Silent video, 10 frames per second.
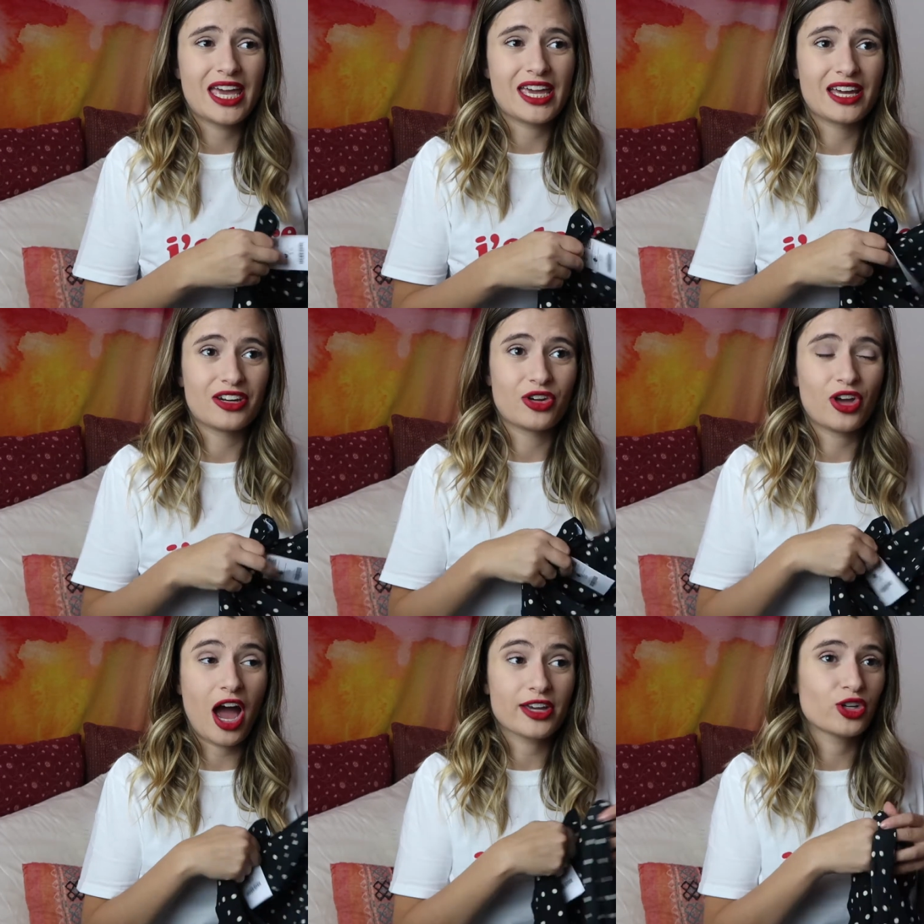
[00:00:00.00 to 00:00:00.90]
and
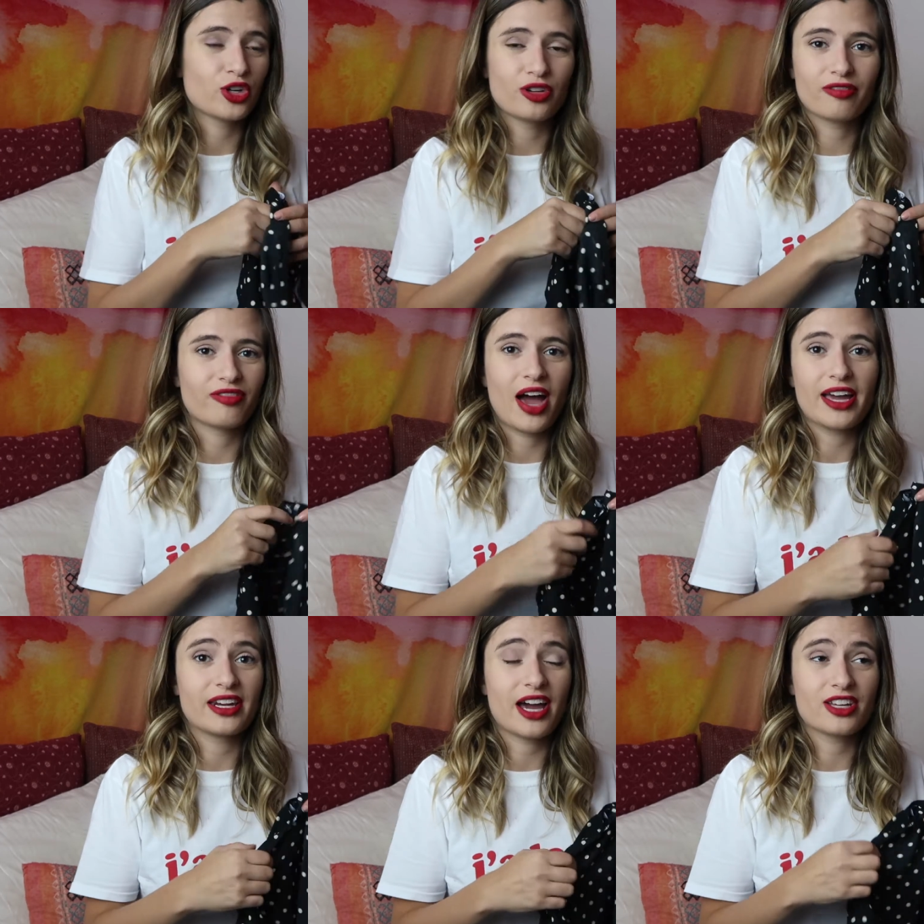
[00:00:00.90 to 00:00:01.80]
I couldn't
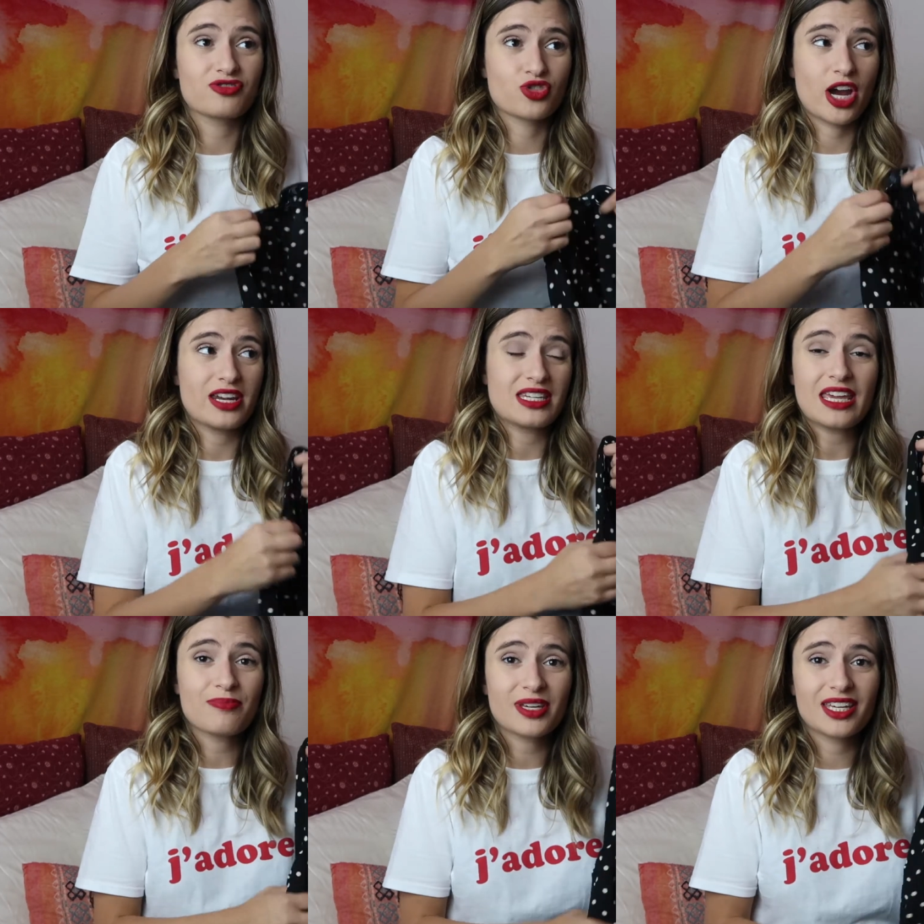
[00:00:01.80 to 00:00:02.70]
find I tried
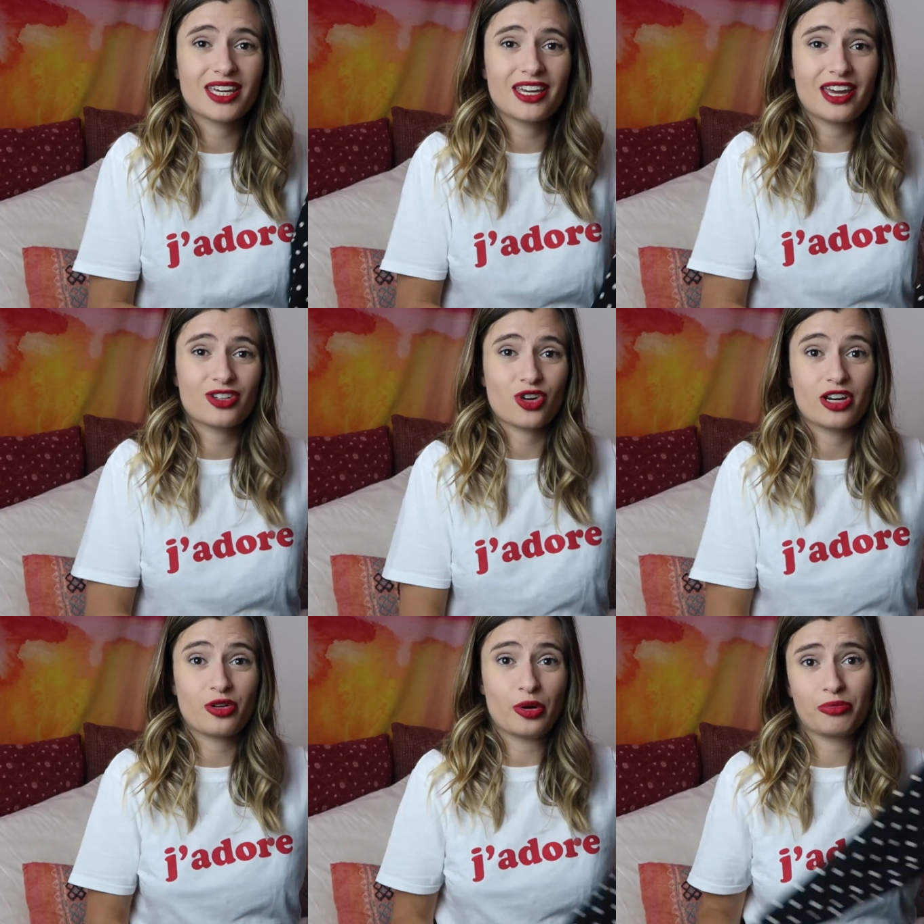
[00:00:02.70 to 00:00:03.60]
taping it I
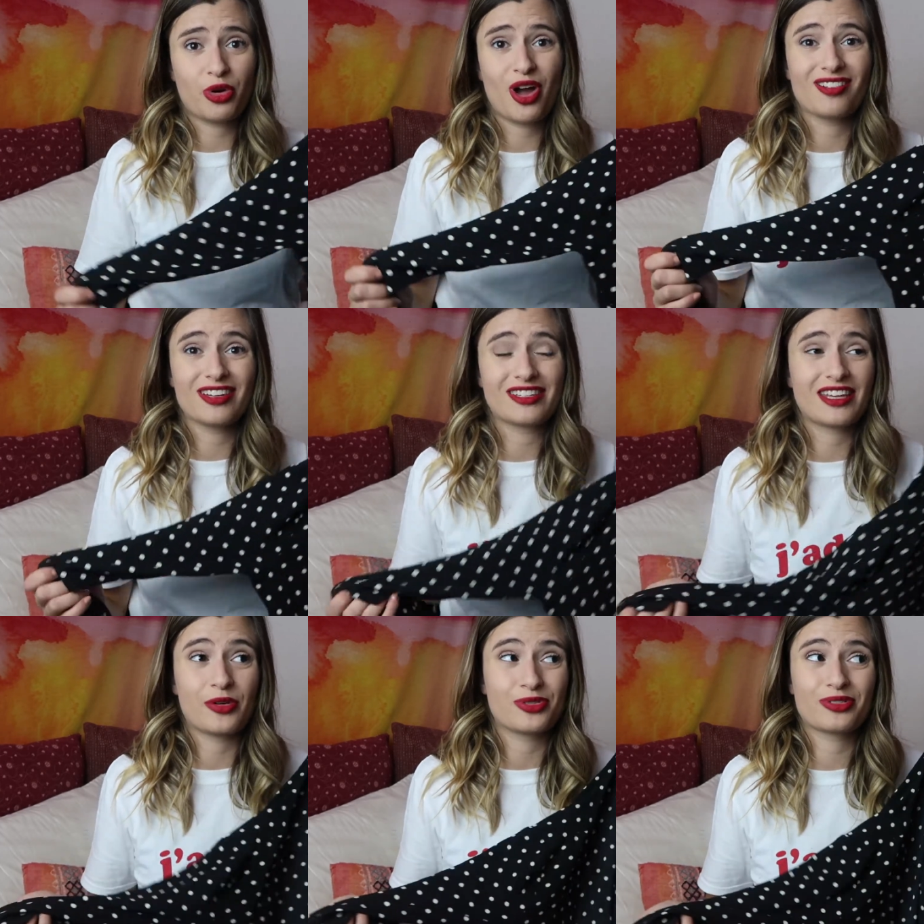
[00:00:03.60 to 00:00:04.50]
tried going braless
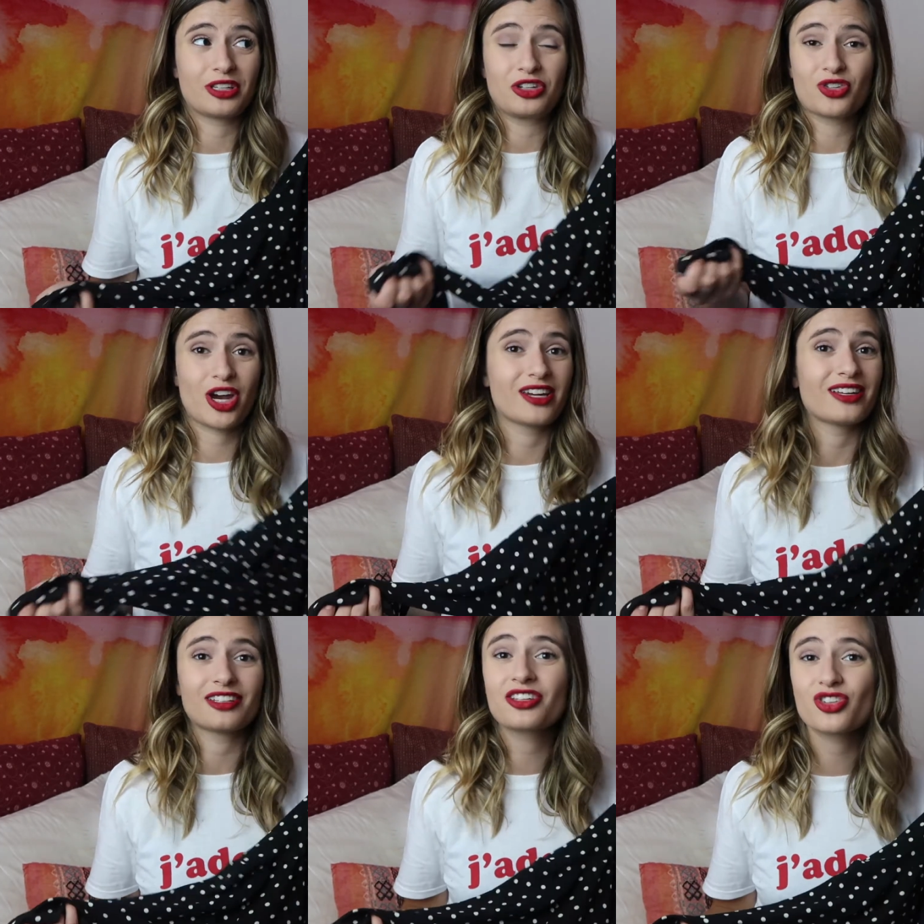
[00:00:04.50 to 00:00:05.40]
I was gonna try to
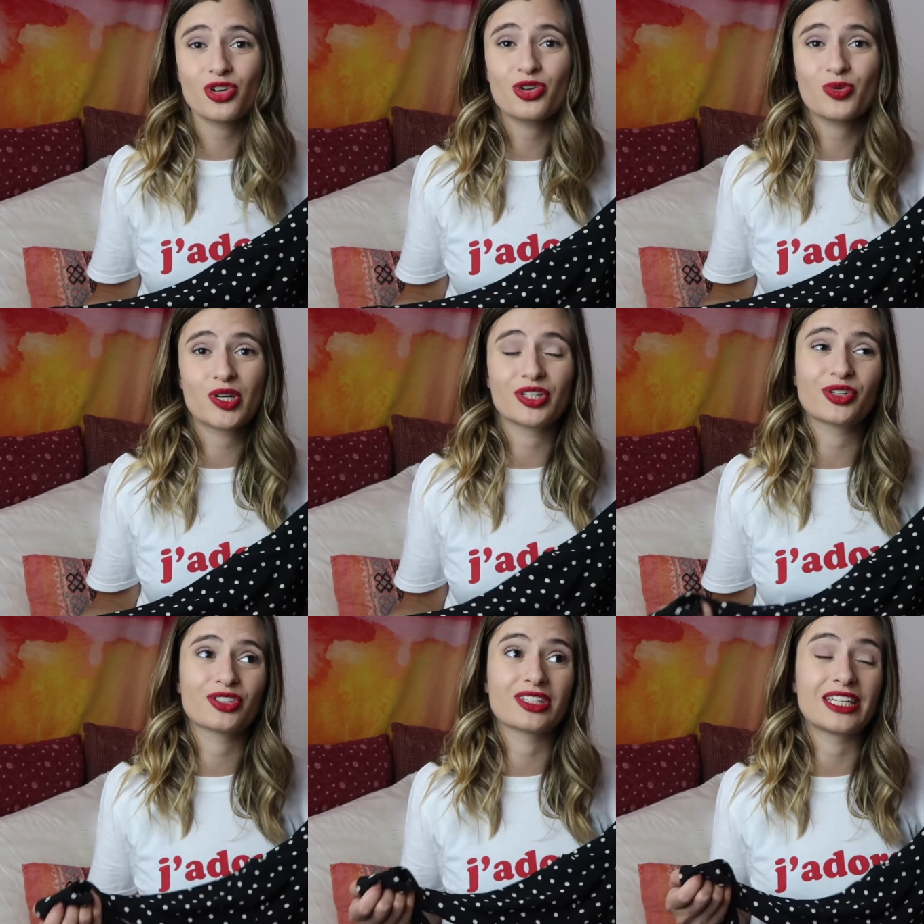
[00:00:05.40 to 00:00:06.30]
at least show you what it
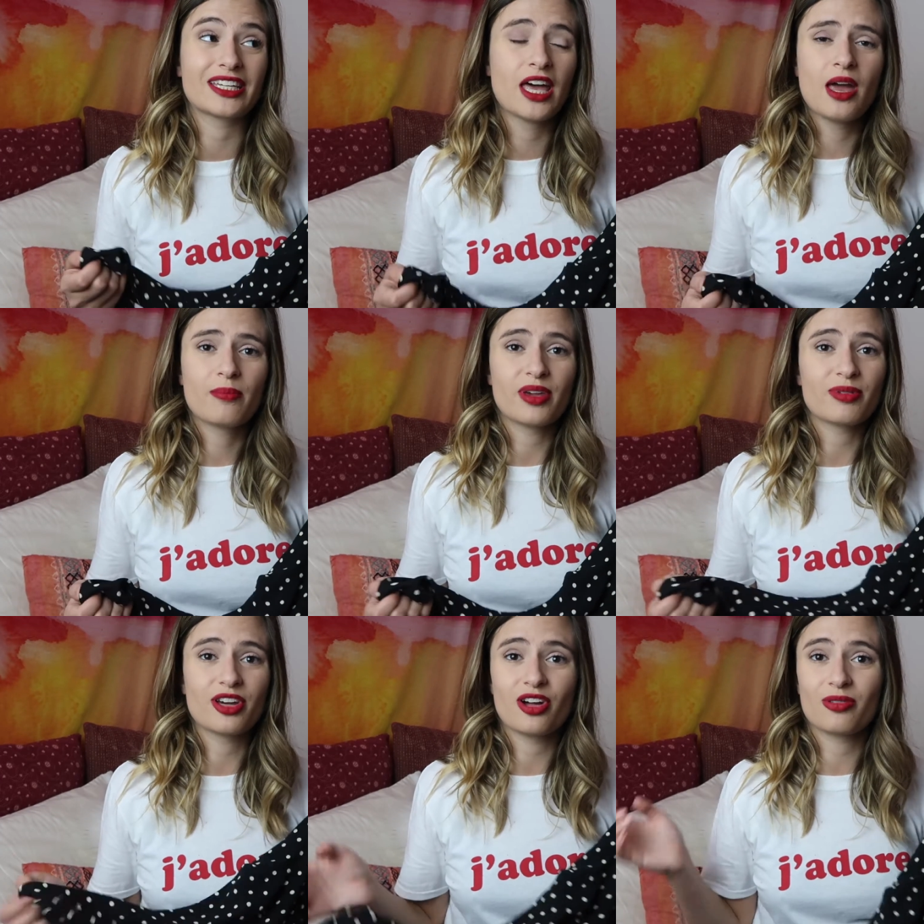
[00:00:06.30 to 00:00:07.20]
looked like
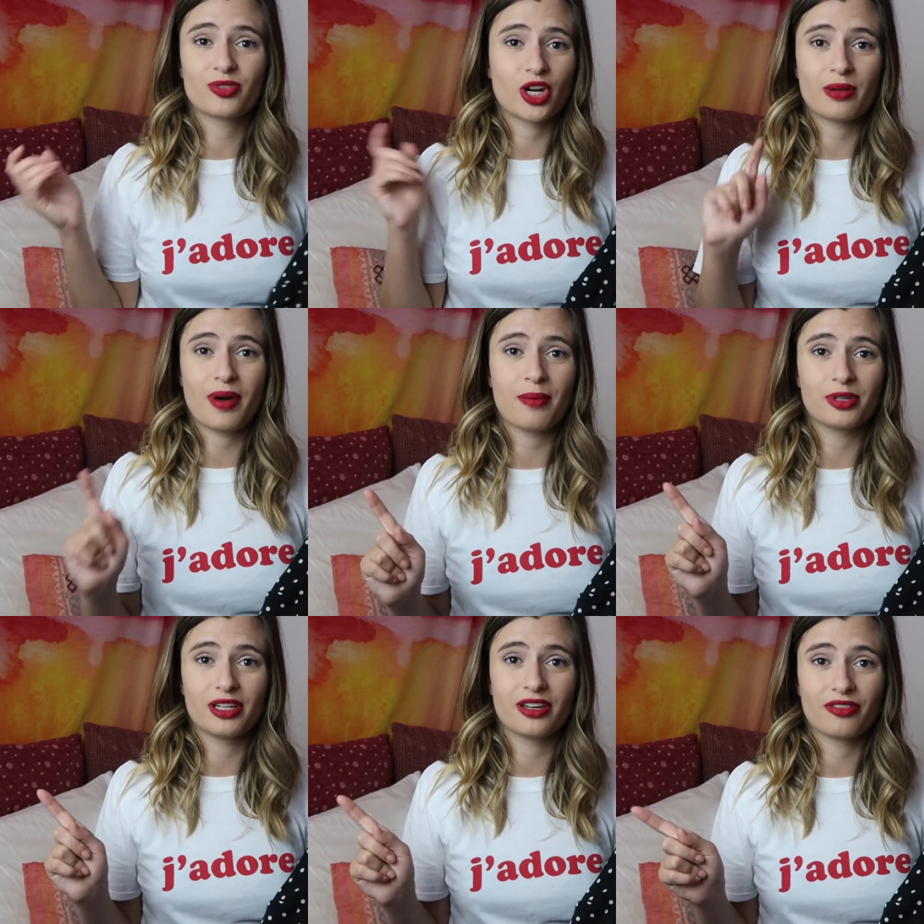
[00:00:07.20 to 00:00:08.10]
maybe I'll try to pop
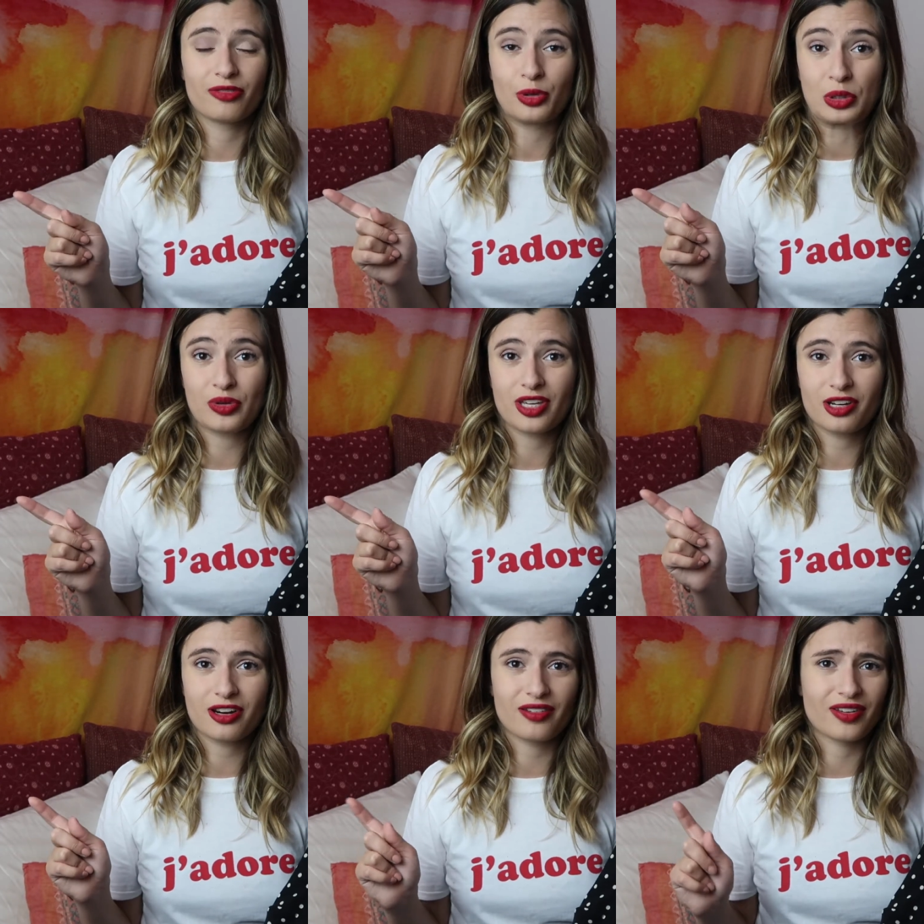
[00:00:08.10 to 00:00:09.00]
in a photo
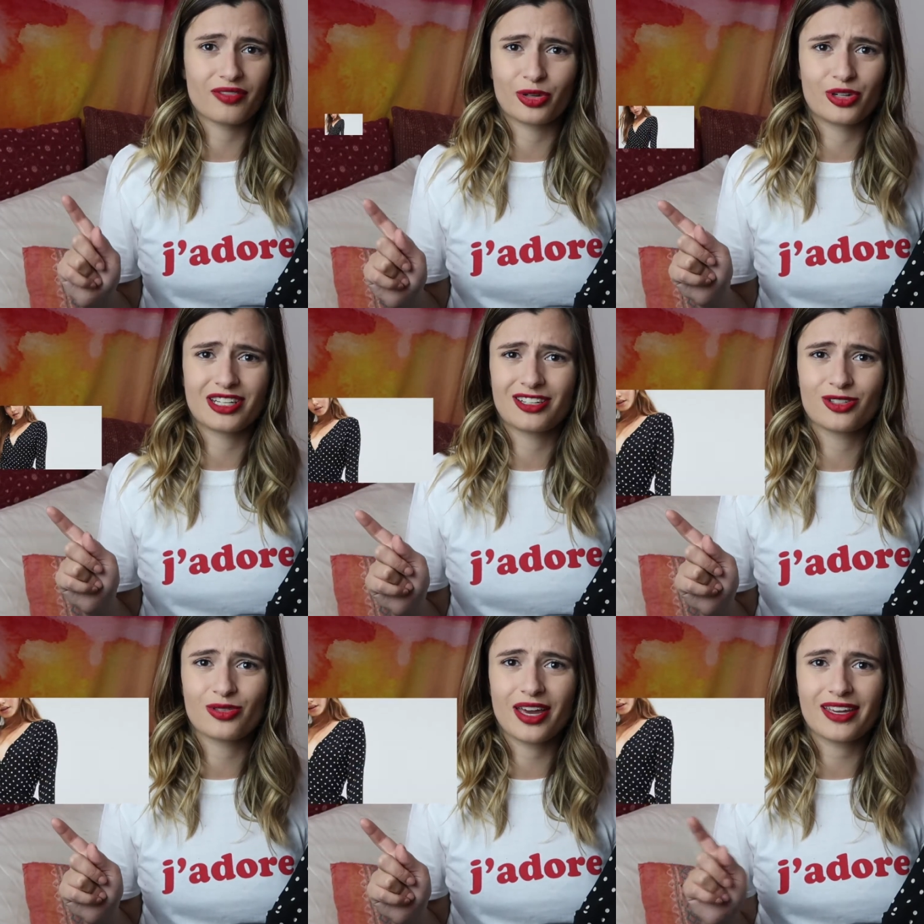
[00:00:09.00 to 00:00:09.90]
here if I've learned how to
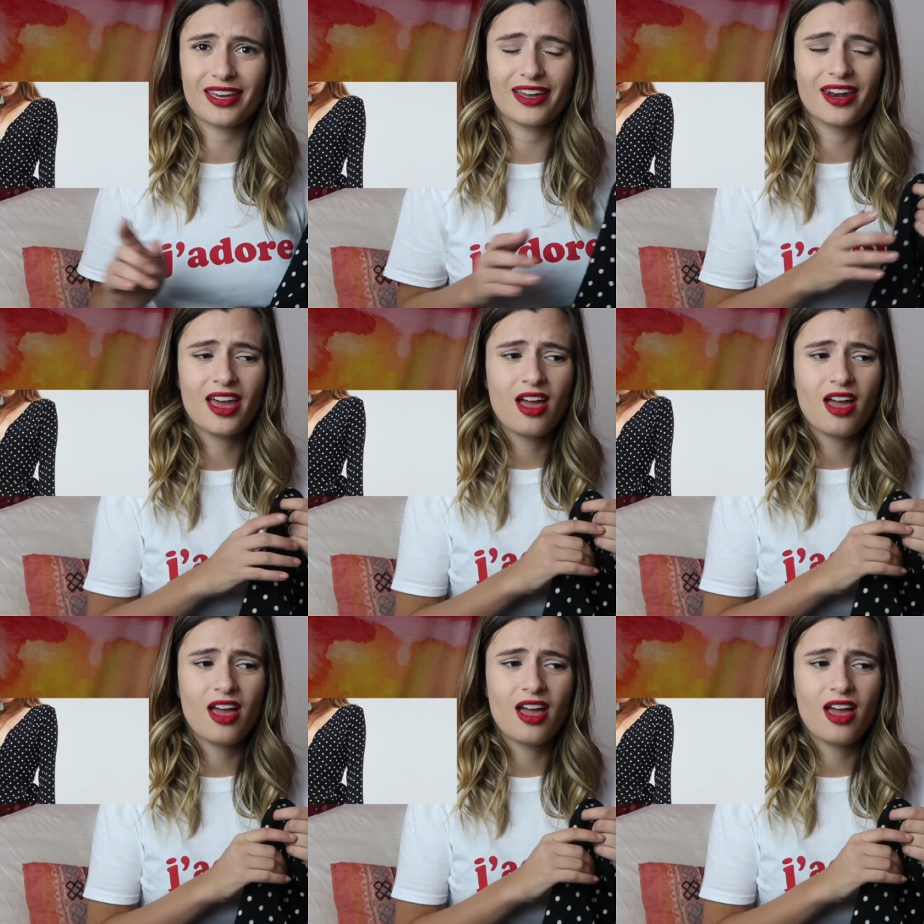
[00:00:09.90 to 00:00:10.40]
do that yet